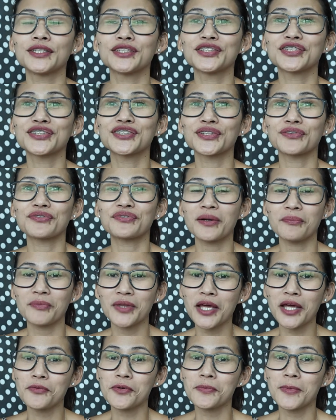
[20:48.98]
So from
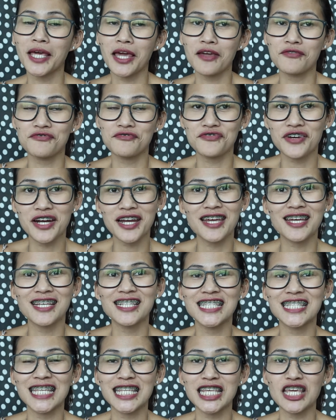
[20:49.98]
then we became
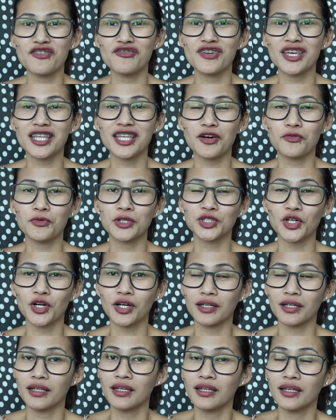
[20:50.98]
friends, and even now we
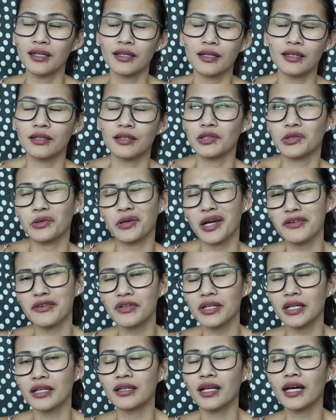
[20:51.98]
talk,
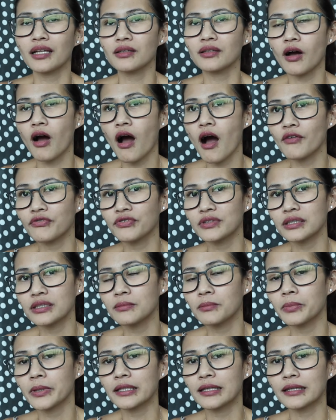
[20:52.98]
not
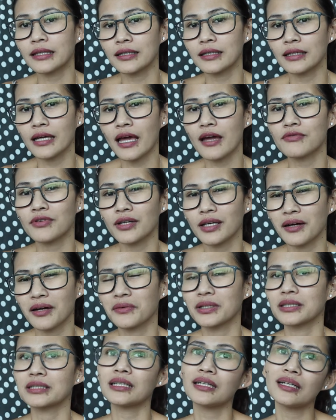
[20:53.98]
often, but every now
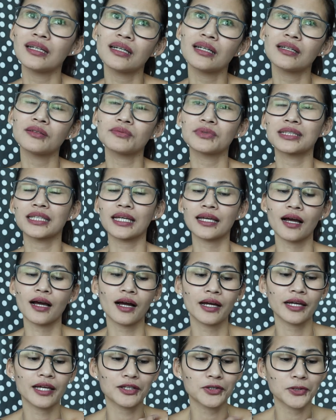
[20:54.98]
and then we say
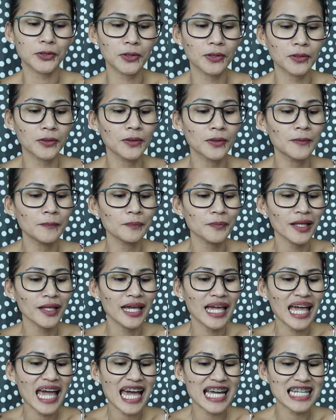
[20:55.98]
hi and all.
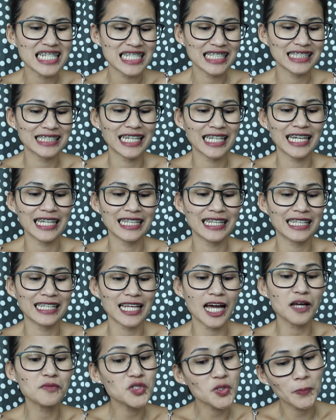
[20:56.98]
And she said that
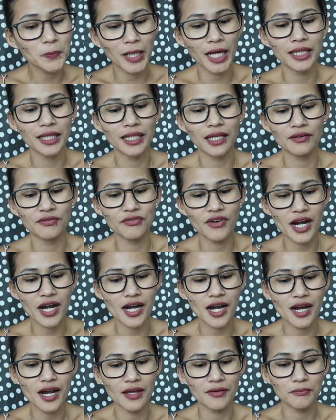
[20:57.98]
I'm suplada,
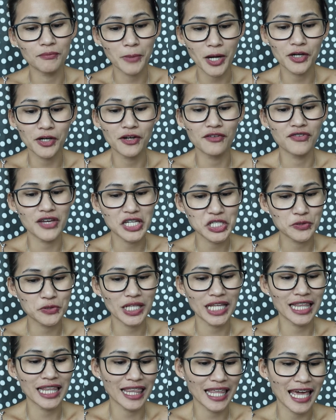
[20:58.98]
pero
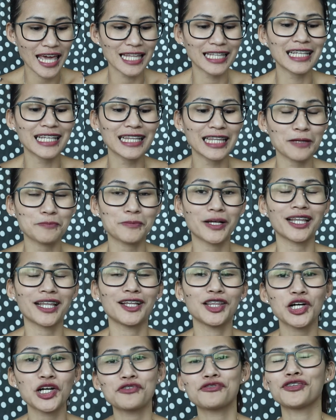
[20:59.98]
eventually in the end hindi pala,
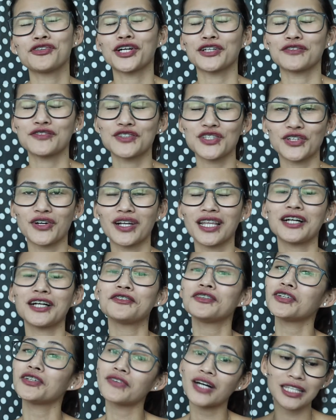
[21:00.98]
love. So I
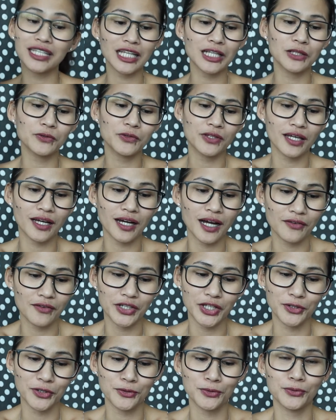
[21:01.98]
love Ate Luna, how
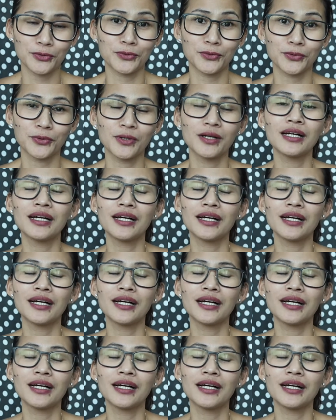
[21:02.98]
are you?